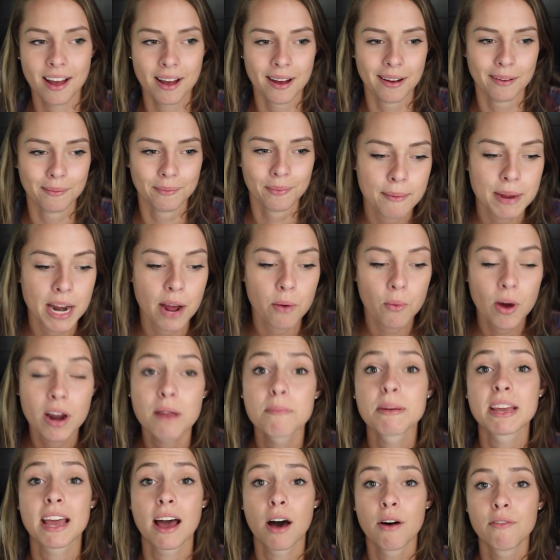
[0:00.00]
um, I mean, I want
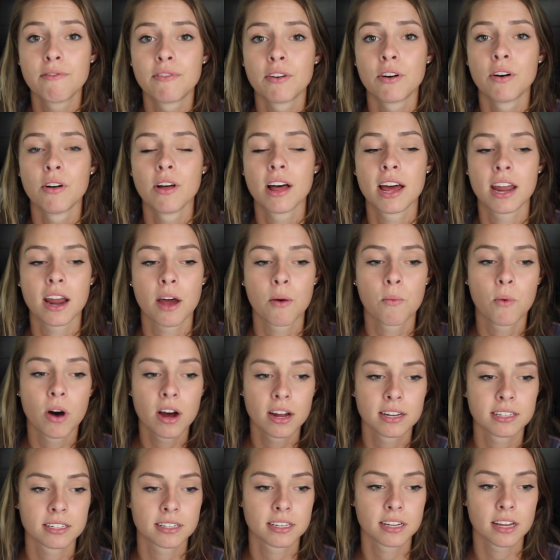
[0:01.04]
to be helpful, and I
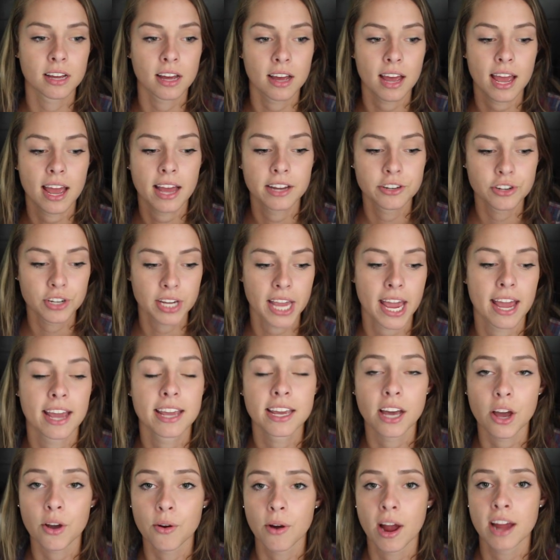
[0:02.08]
want to
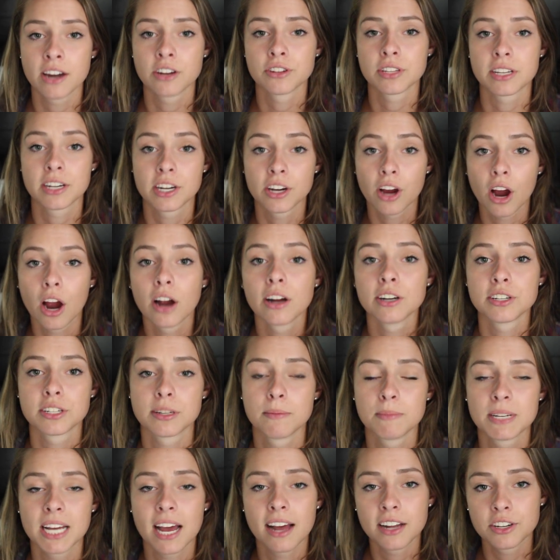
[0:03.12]
educate young riders and encourage
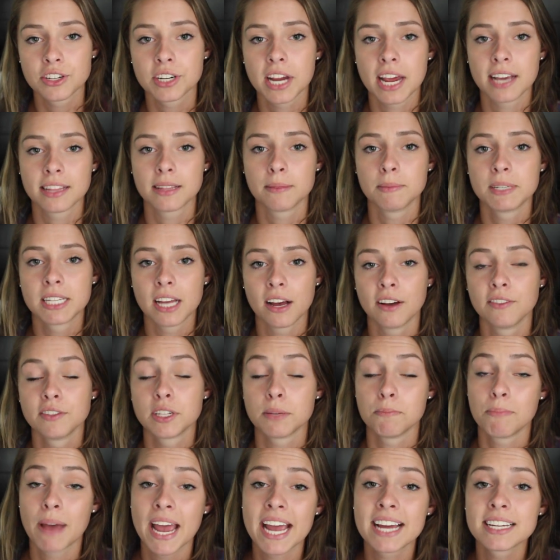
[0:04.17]
them to educate
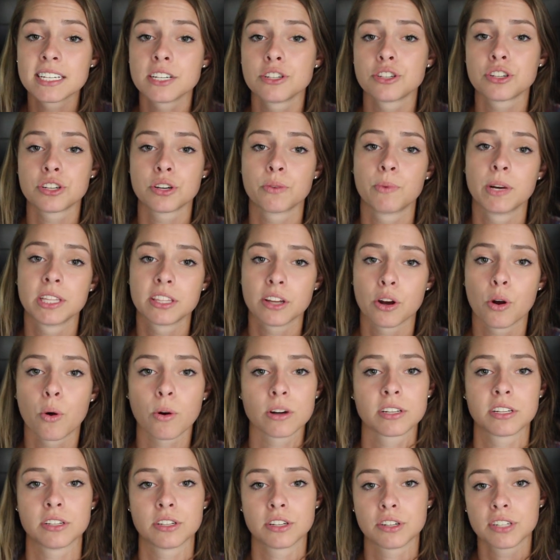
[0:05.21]
themselves and pay attention to what their
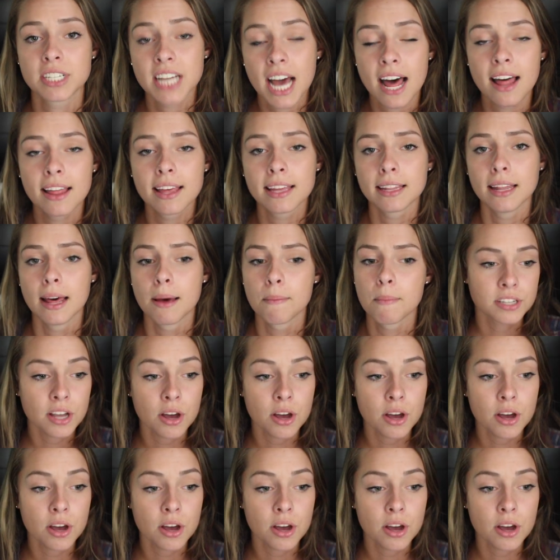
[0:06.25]
horses are telling them.